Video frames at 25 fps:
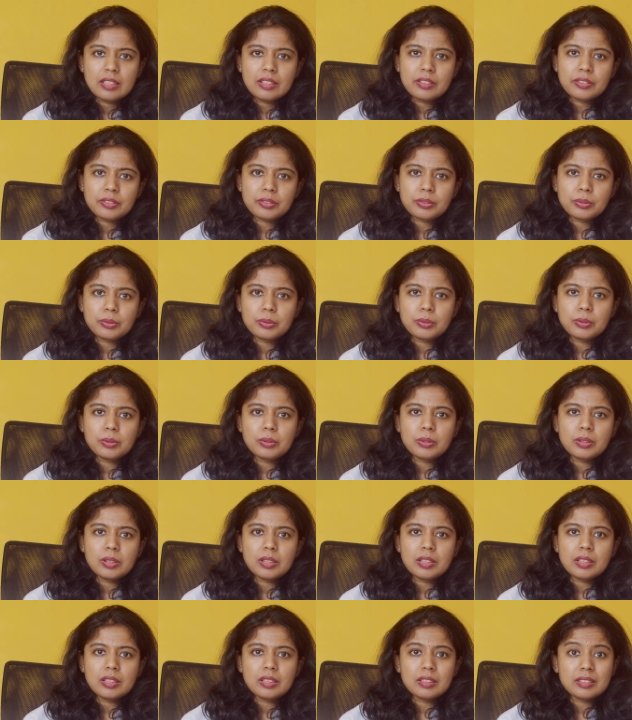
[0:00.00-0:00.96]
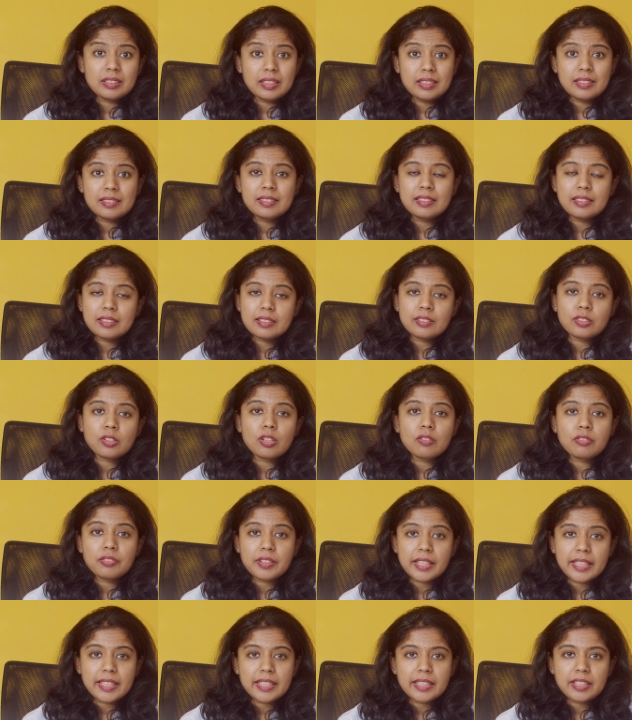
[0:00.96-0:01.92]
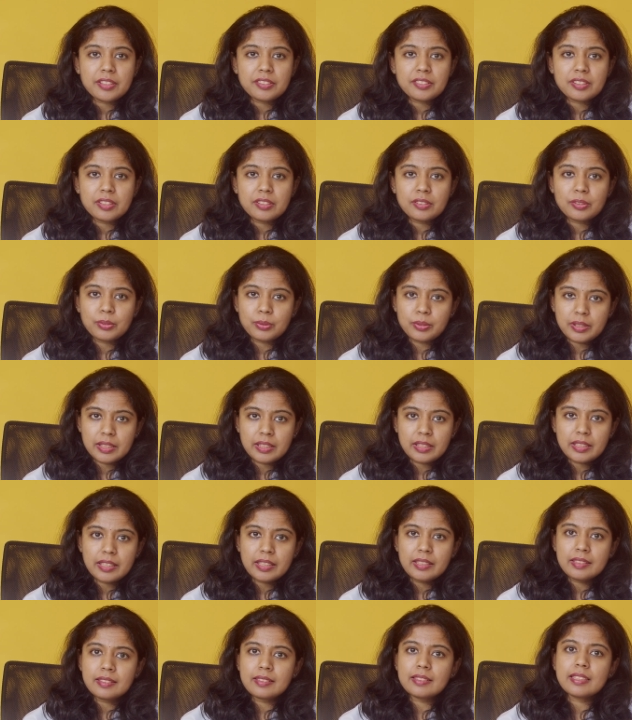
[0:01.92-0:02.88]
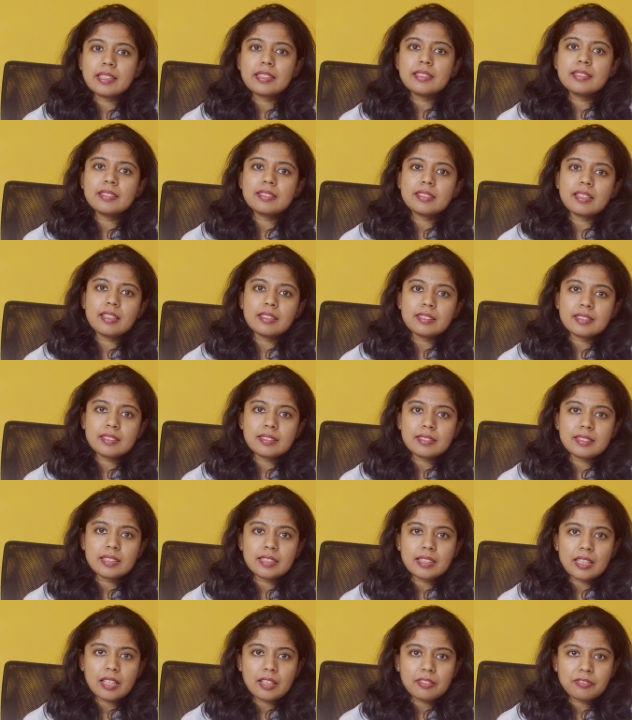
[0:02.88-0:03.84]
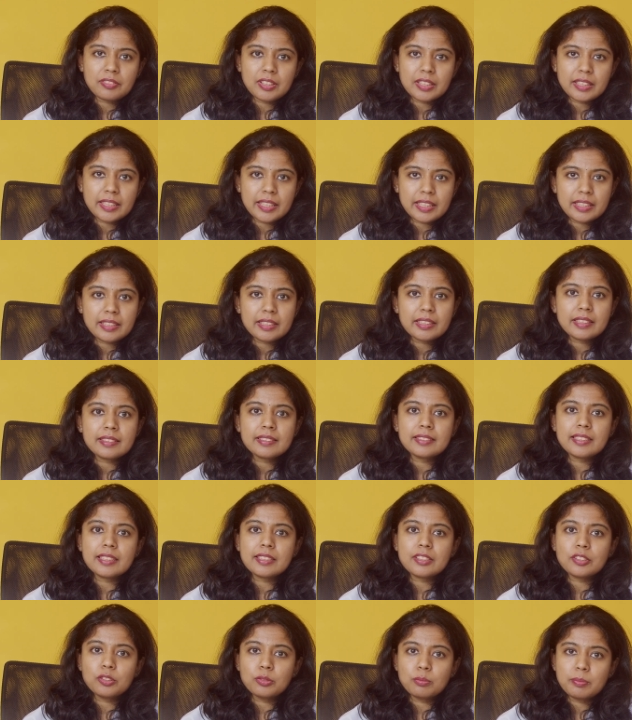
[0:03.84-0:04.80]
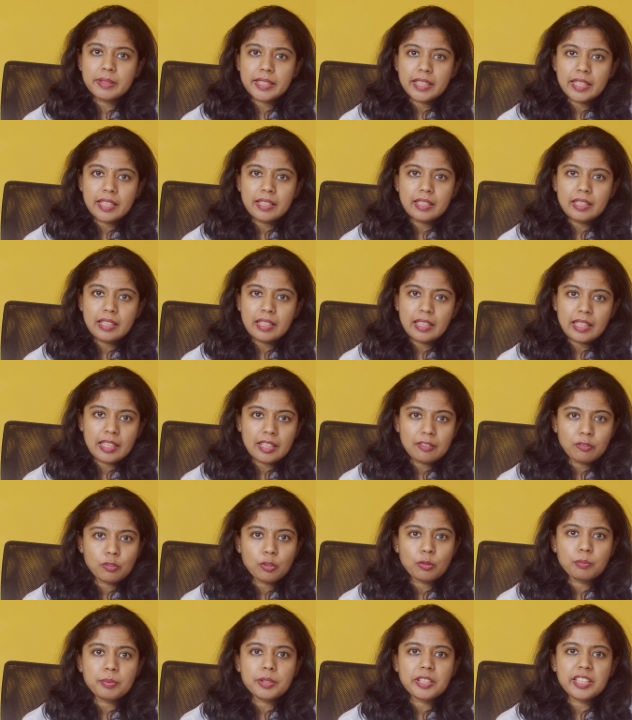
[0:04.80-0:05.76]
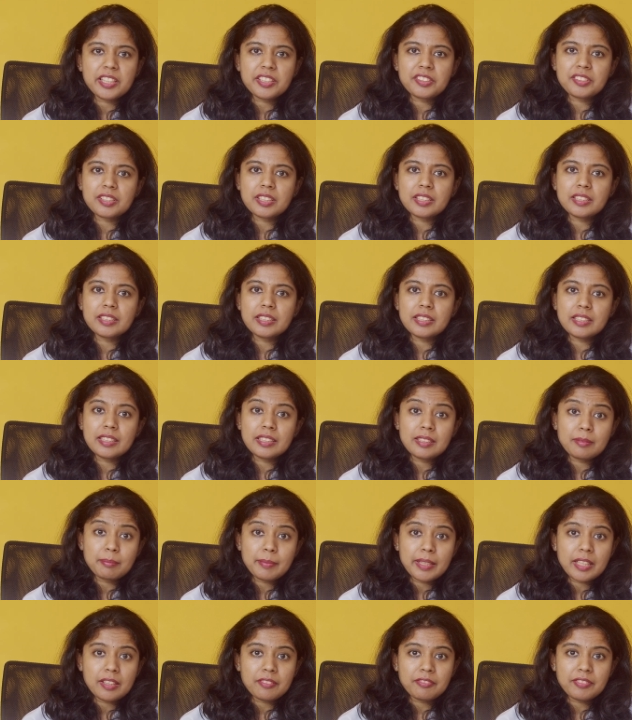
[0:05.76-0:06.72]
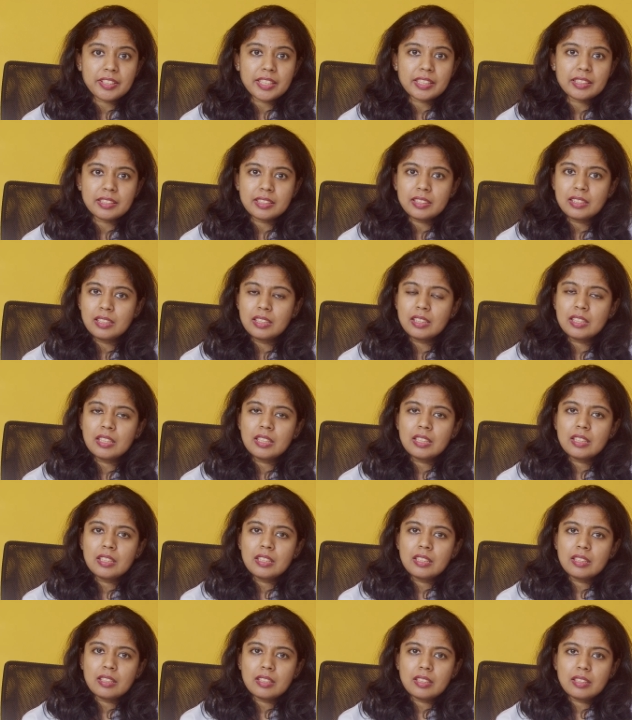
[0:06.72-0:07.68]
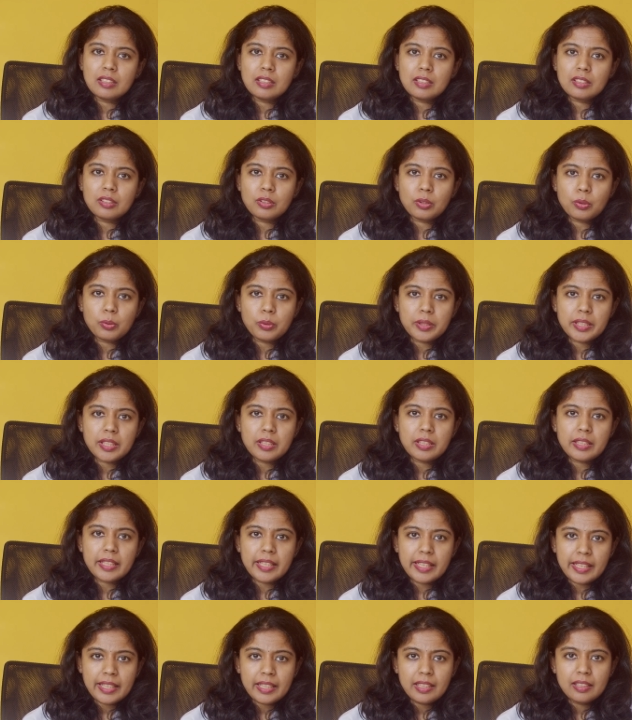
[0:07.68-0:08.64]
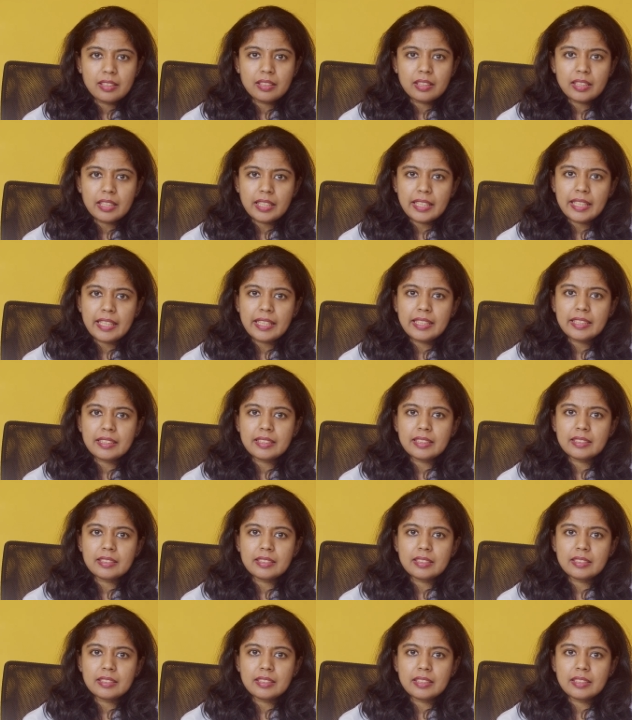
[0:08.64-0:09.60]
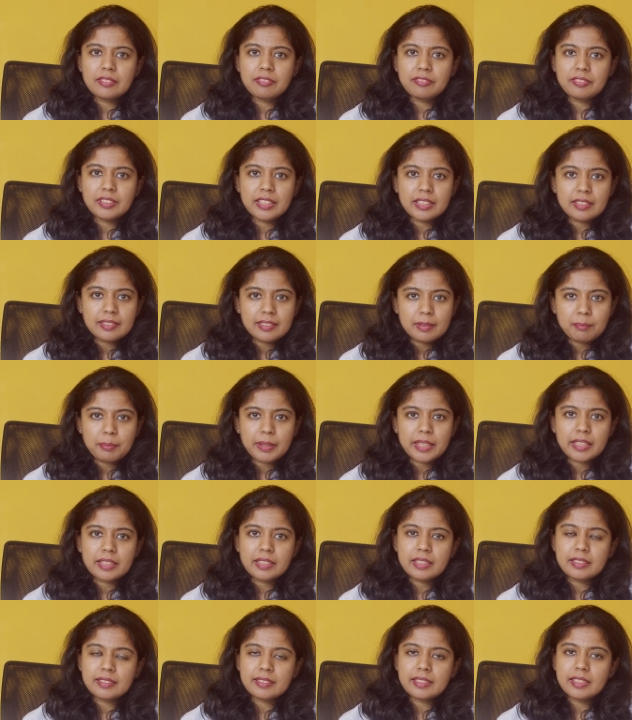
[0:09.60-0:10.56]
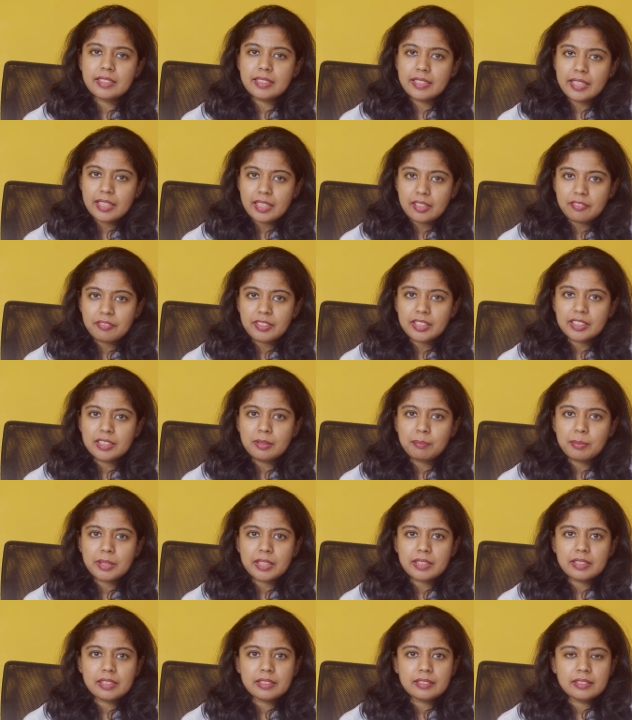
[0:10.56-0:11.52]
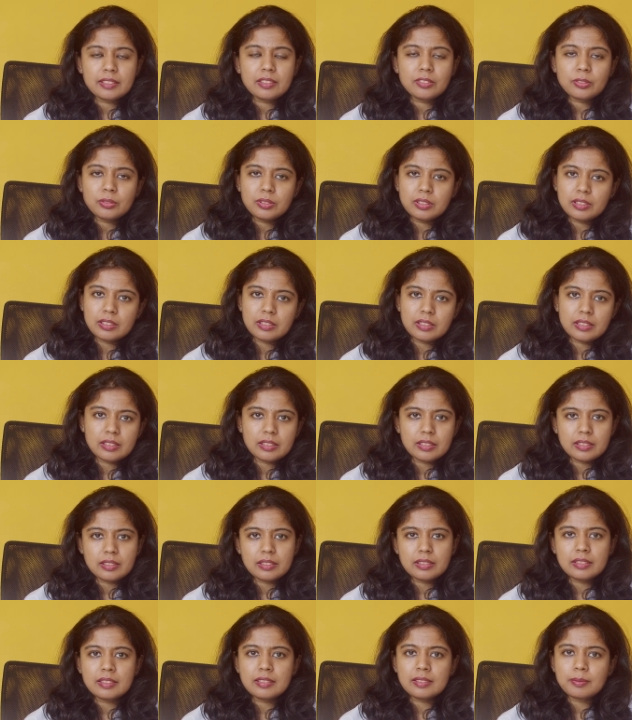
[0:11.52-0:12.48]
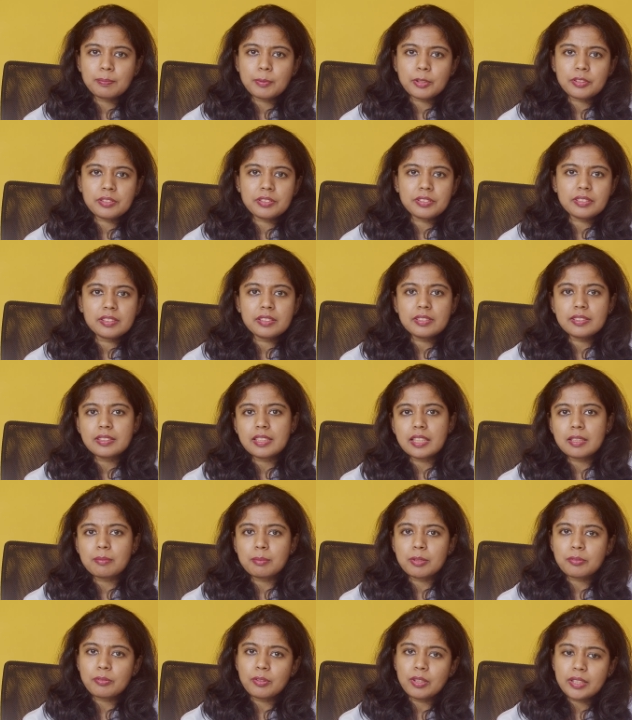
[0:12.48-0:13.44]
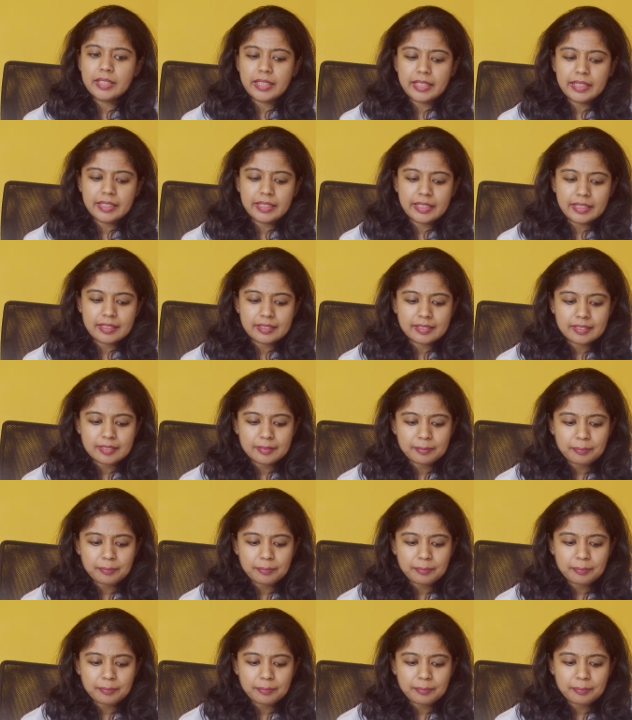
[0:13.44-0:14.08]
So there is a risk of radiation. So in case there is chances that after 10 days that you may have ovulation, it may affect the growing egg, and if there is a pregnancy, it can affect the pregnancy. So this procedure is done before 10 days.